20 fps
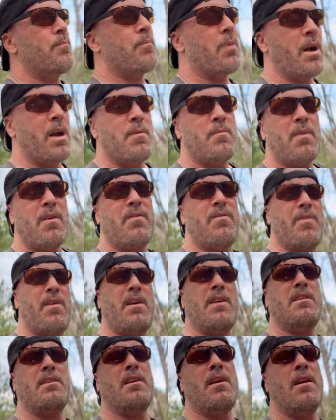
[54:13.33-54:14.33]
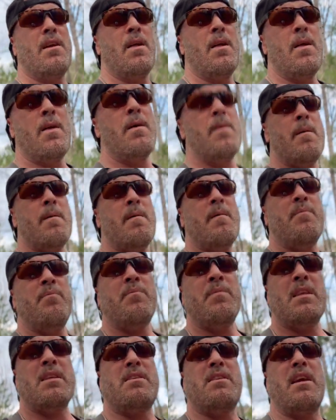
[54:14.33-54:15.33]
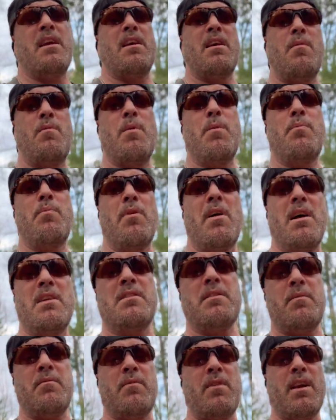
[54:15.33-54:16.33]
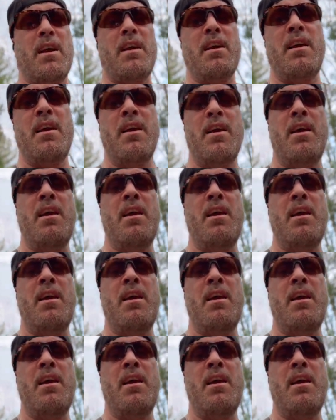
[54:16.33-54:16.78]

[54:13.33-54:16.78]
Bite my face. This ain't gonna be pleasant when I,